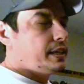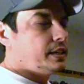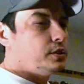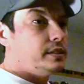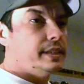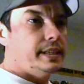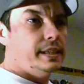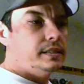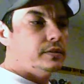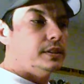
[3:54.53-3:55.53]
cause the
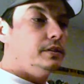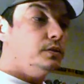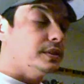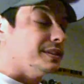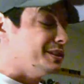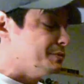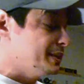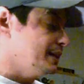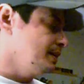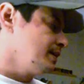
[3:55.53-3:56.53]
adhesive to loosen a little
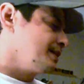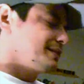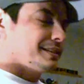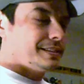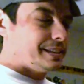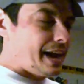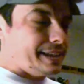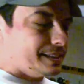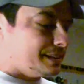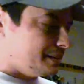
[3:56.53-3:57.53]
bit.
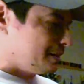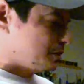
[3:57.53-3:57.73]
Science.